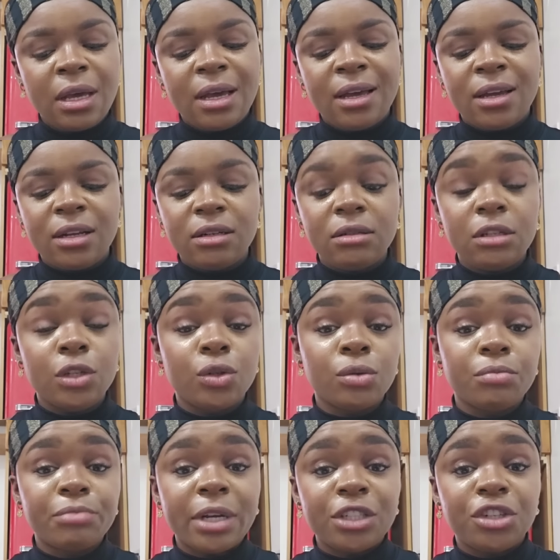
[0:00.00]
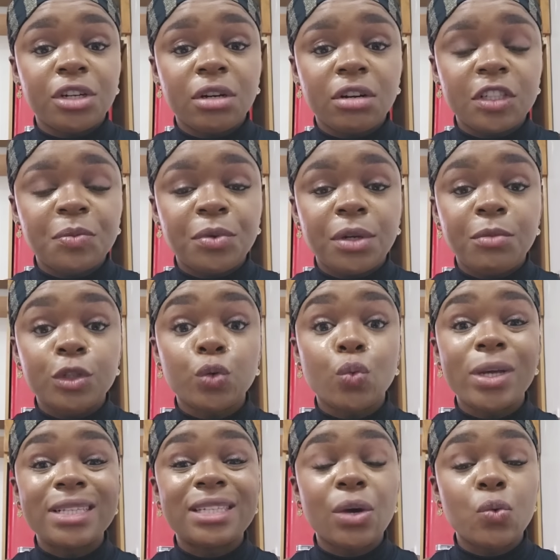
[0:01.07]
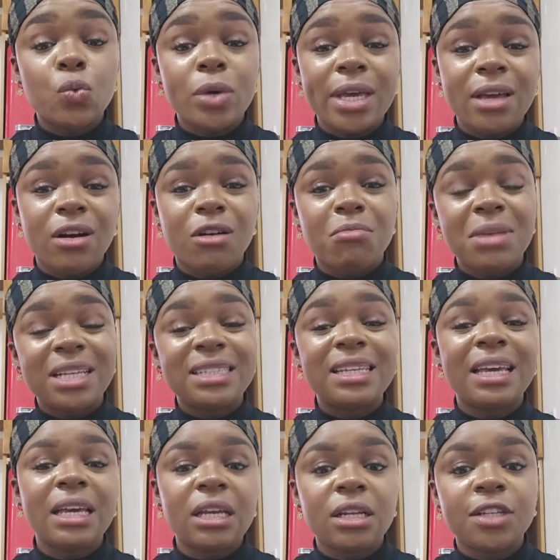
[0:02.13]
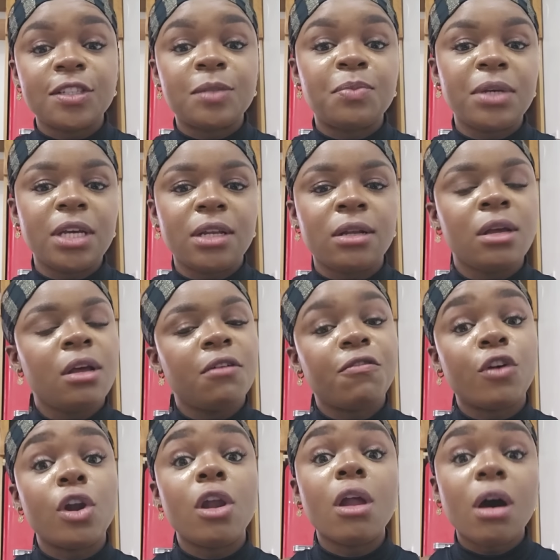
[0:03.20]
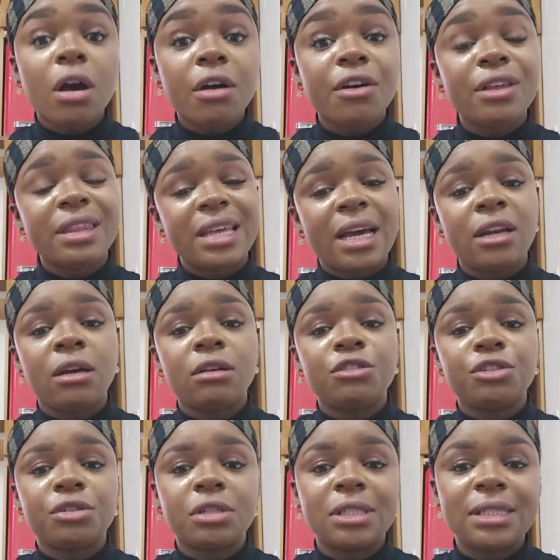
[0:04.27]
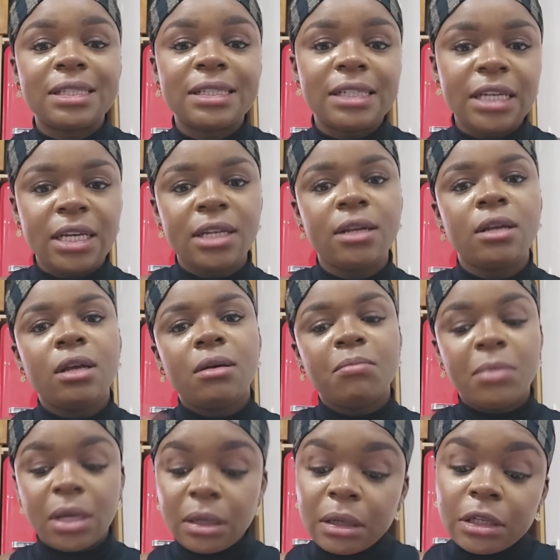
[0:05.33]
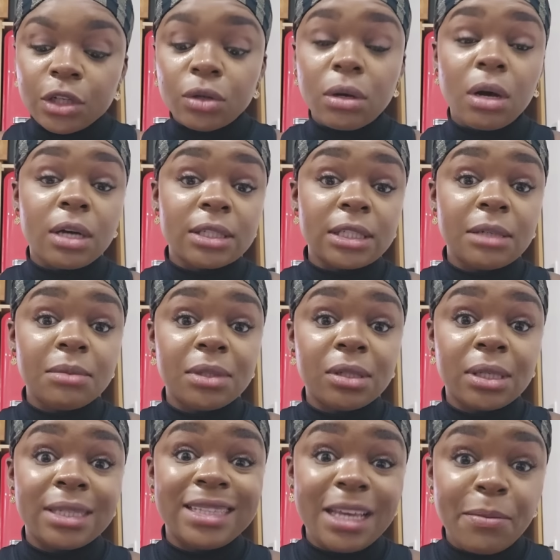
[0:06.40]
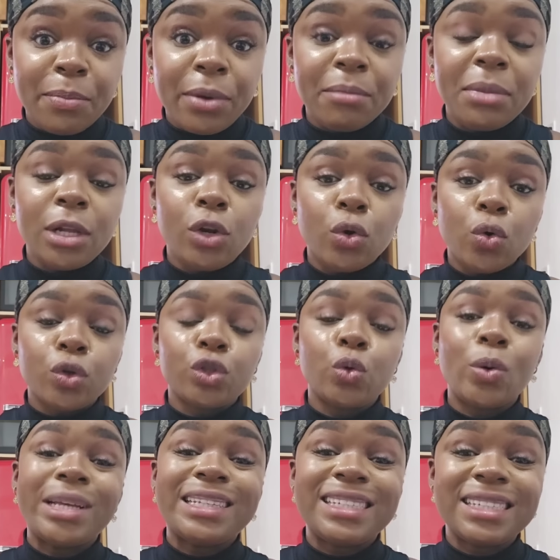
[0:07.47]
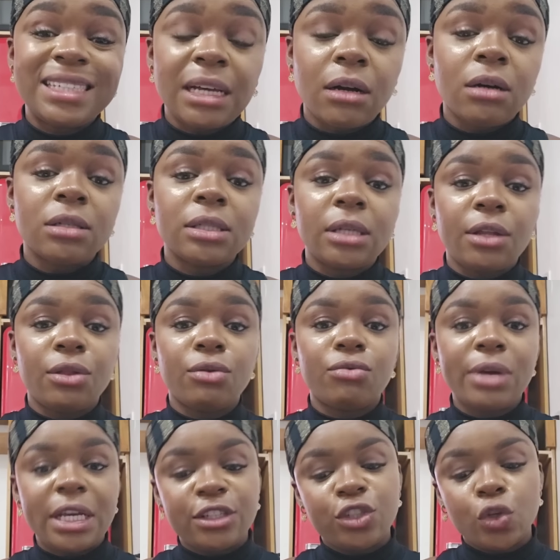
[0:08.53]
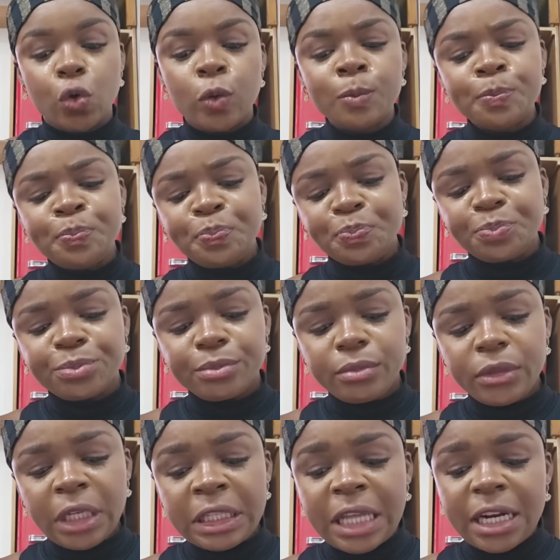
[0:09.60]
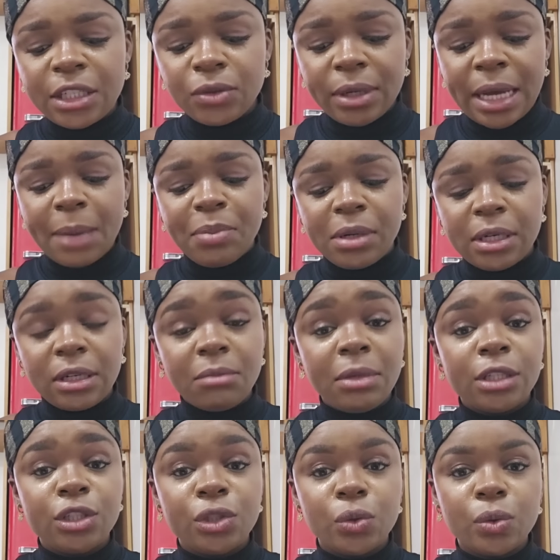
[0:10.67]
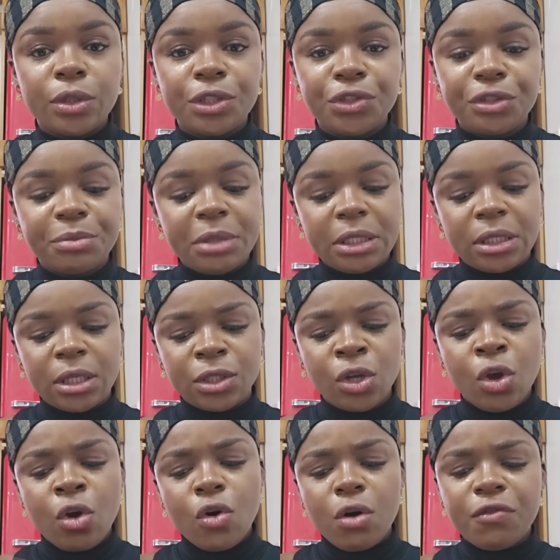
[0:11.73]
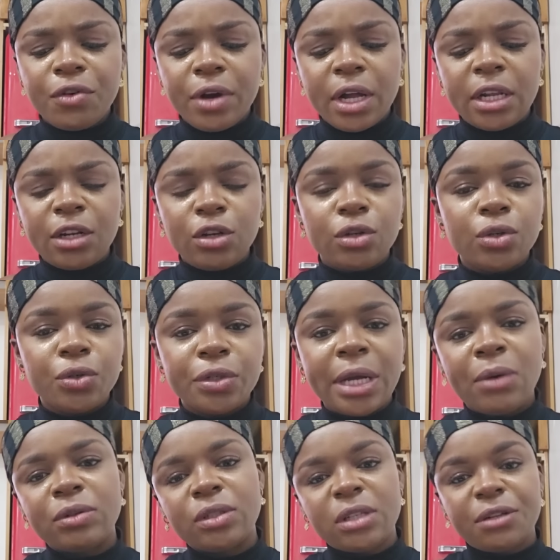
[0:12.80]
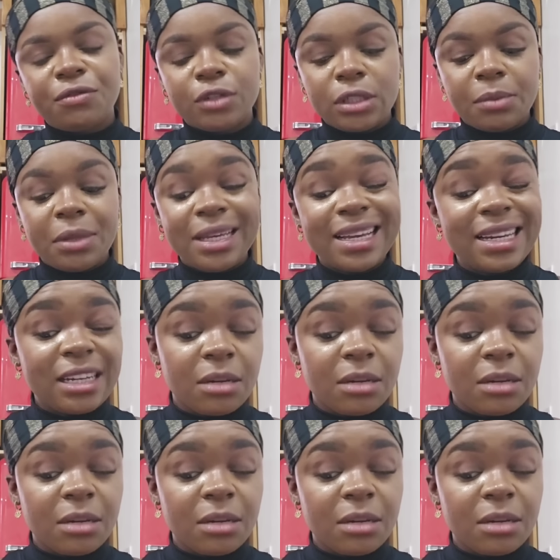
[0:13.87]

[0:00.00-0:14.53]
And, you know, Andre DeGrasse pretty much went away or maintained his speed for longer than Andrew Hudson did, you know, causing him to dip below 20 seconds in the race. So that is what happened in the men's 200 meters overall you know good i was looking for something a